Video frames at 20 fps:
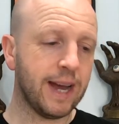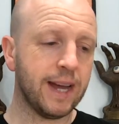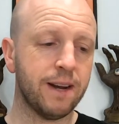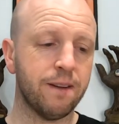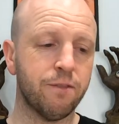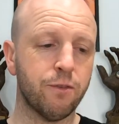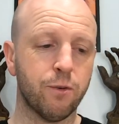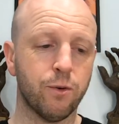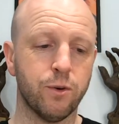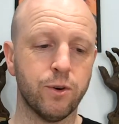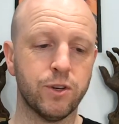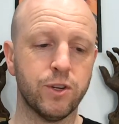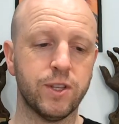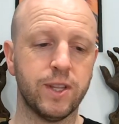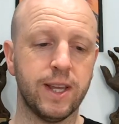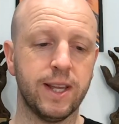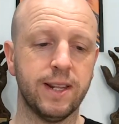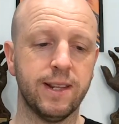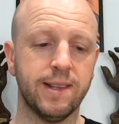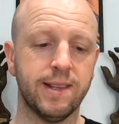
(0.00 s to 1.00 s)
And of course,
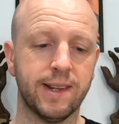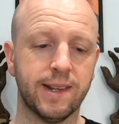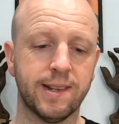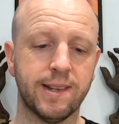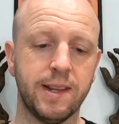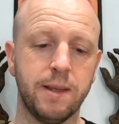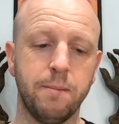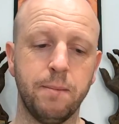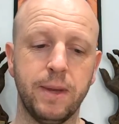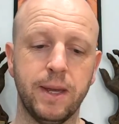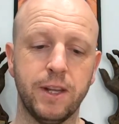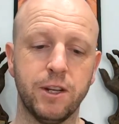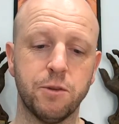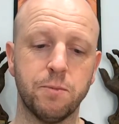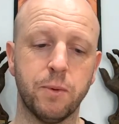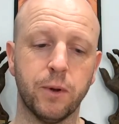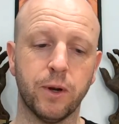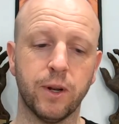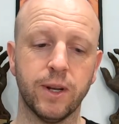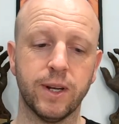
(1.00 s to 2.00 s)
then the
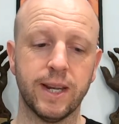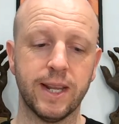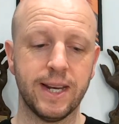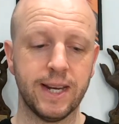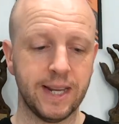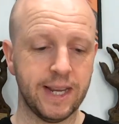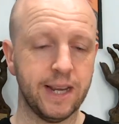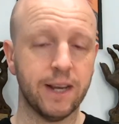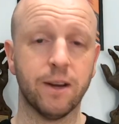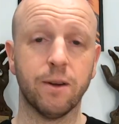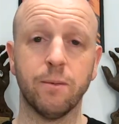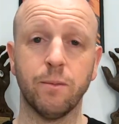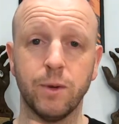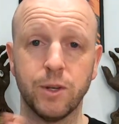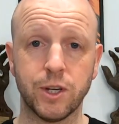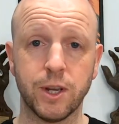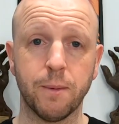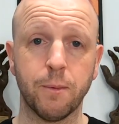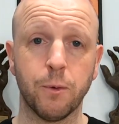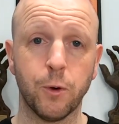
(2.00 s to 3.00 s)
16-page booklet in here,
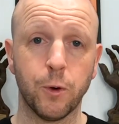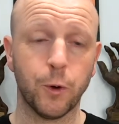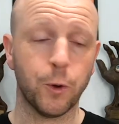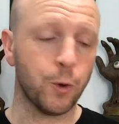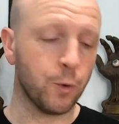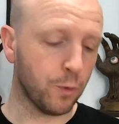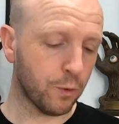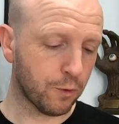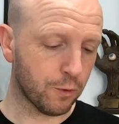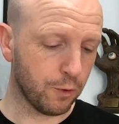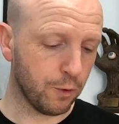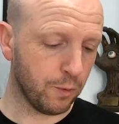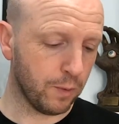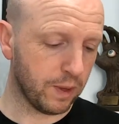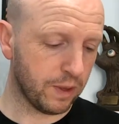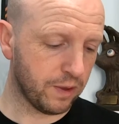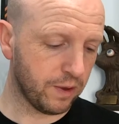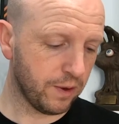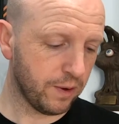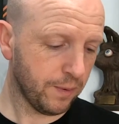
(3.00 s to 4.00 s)
which I'm going to go through
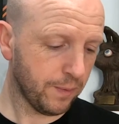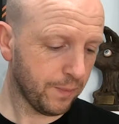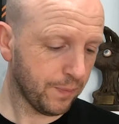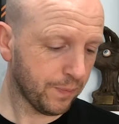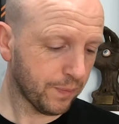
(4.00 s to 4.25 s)
with you.